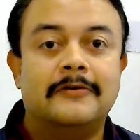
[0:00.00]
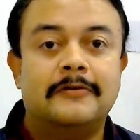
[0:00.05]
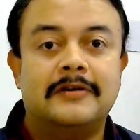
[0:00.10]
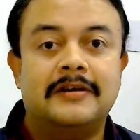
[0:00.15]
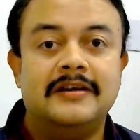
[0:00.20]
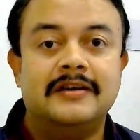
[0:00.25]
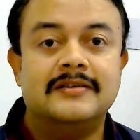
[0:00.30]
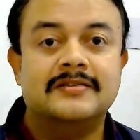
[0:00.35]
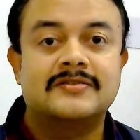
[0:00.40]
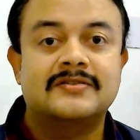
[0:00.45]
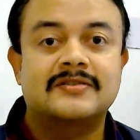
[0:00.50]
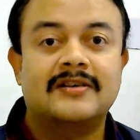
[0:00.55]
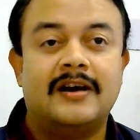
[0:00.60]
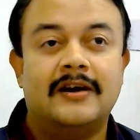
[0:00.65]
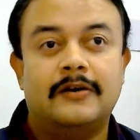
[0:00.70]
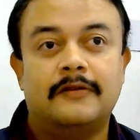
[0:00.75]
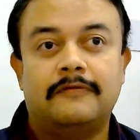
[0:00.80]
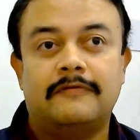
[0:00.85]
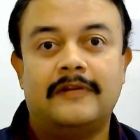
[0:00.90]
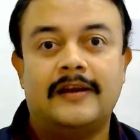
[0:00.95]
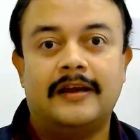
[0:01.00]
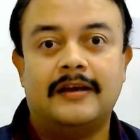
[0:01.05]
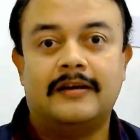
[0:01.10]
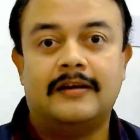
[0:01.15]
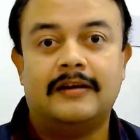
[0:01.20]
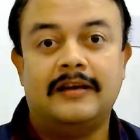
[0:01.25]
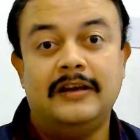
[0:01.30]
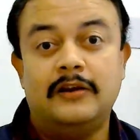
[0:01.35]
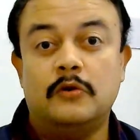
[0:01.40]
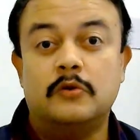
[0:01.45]
know, he's kind of
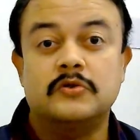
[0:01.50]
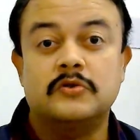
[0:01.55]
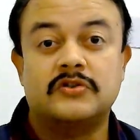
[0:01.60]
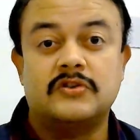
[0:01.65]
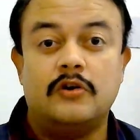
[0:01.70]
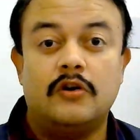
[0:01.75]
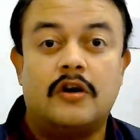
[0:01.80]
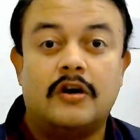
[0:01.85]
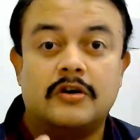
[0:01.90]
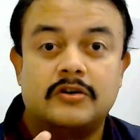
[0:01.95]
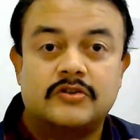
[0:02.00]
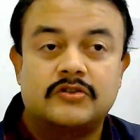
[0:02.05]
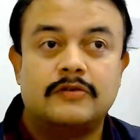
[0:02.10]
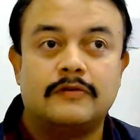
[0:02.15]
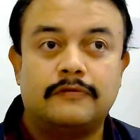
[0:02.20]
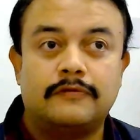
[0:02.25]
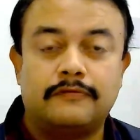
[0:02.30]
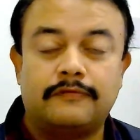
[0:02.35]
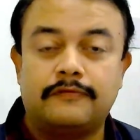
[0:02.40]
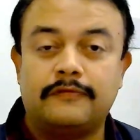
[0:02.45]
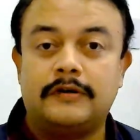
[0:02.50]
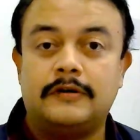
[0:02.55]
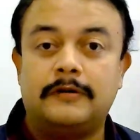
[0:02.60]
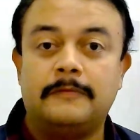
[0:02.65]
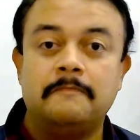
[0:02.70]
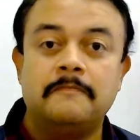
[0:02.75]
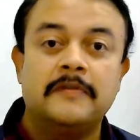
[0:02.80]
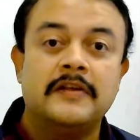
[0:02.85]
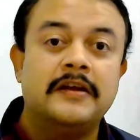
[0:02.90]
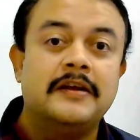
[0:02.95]
like, he knows lots of